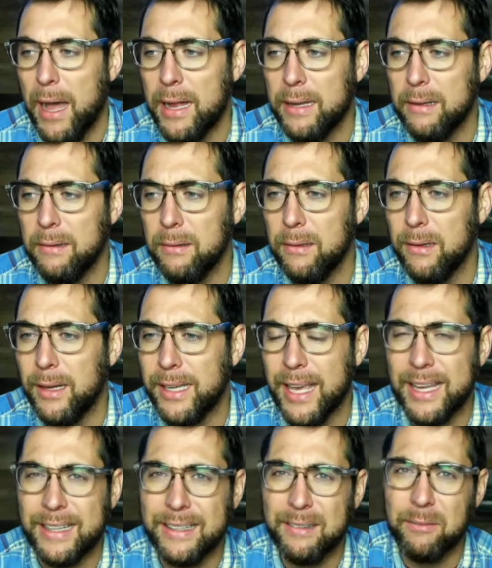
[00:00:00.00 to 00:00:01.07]
But
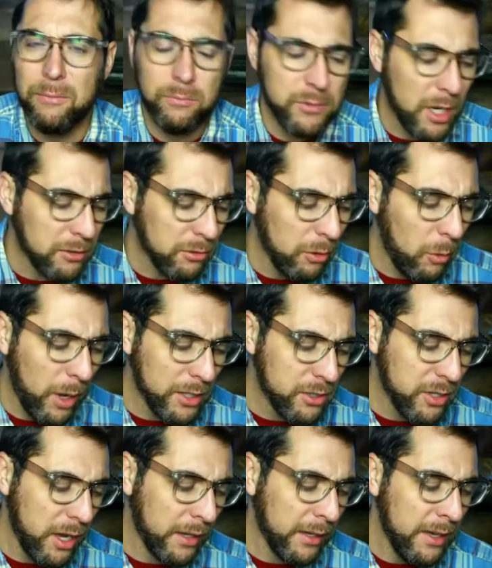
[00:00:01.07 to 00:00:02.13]
again, Doctrinal
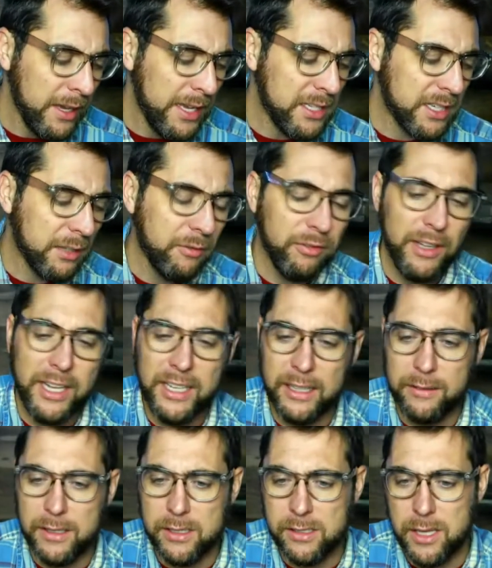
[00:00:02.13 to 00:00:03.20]
Watchdog, he's
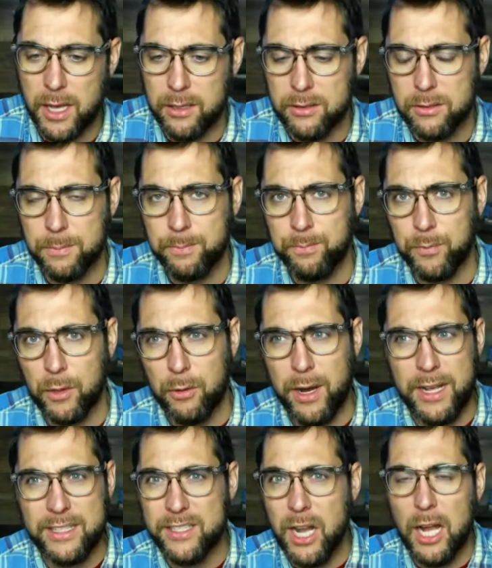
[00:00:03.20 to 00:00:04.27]
conflating these things,
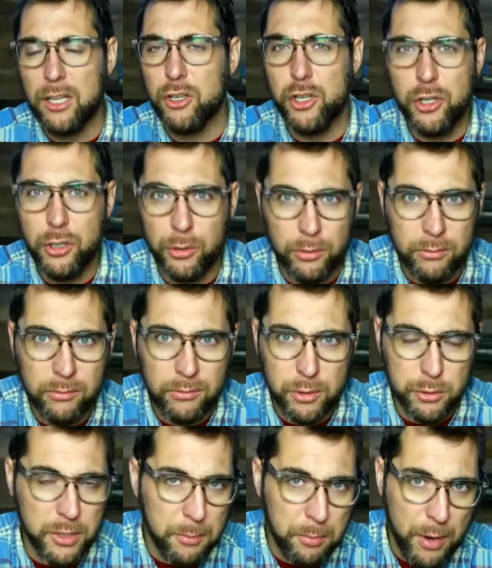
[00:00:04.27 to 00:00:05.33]
right? It's not June,
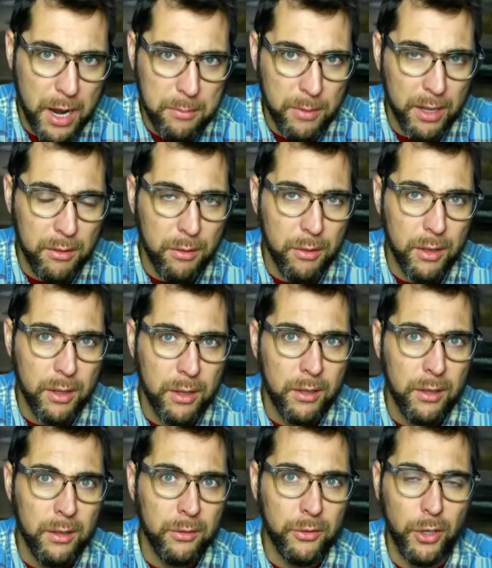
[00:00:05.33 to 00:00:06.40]
so it's not Pride Month.
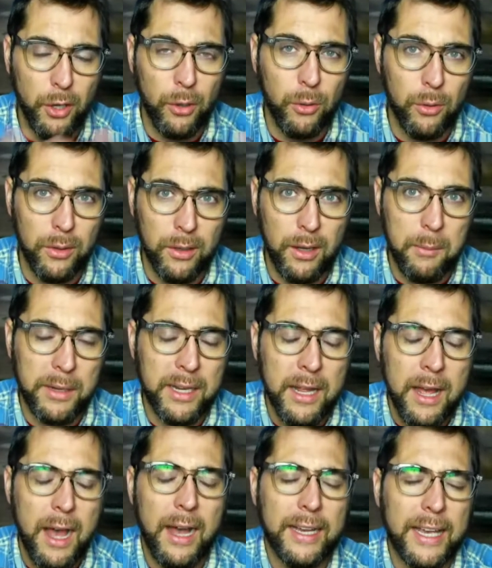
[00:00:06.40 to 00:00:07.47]
So, I
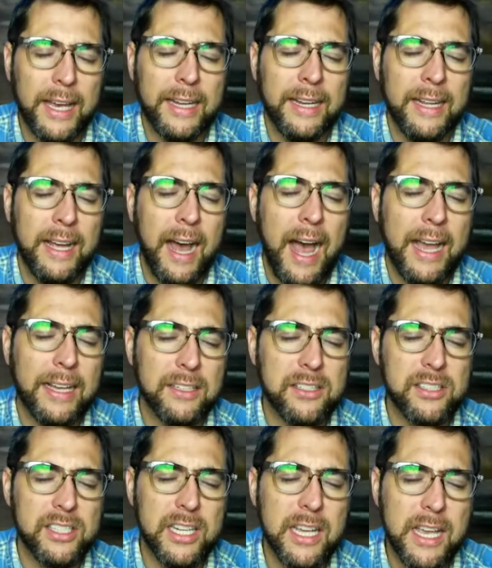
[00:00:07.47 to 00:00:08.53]
mean, again, I
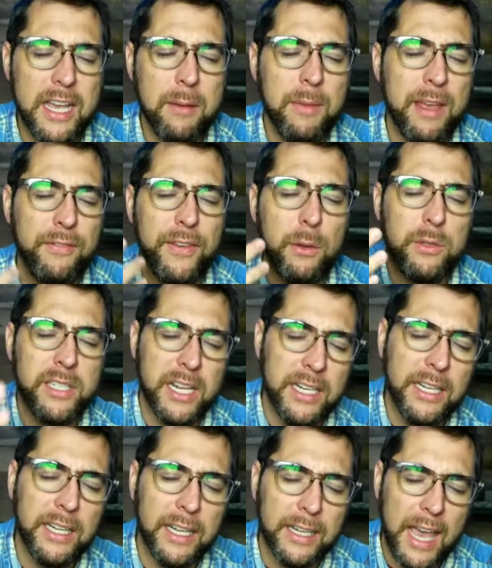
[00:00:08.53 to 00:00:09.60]
could see him if he was
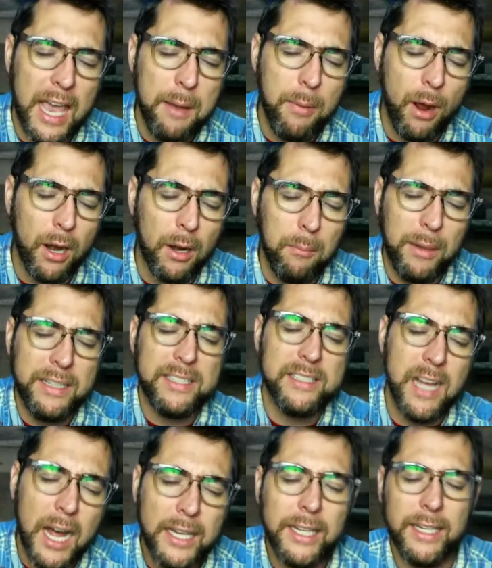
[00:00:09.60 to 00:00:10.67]
eating a gay bar, but
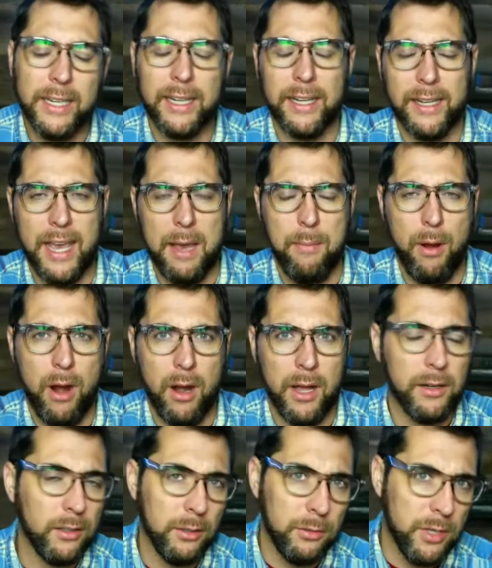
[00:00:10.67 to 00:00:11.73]
he's not eating a gay
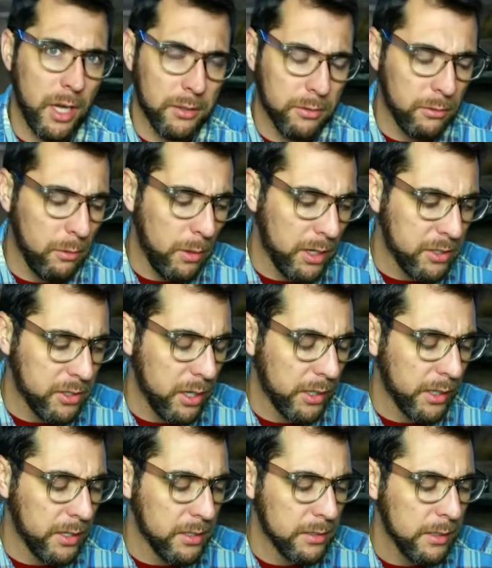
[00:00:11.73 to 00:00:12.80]
bar. I don't know who Doctrinal
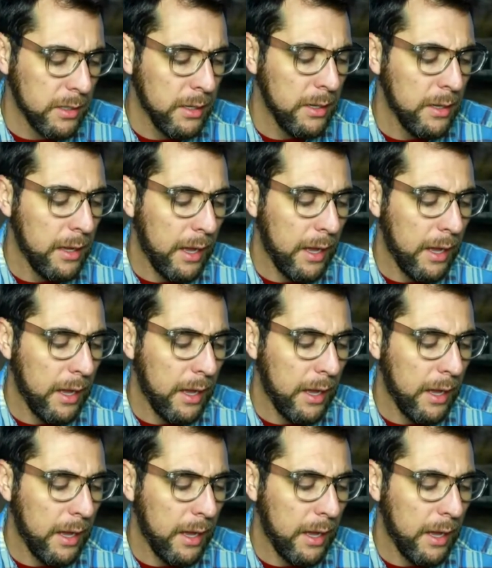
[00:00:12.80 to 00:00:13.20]
Watchdog is.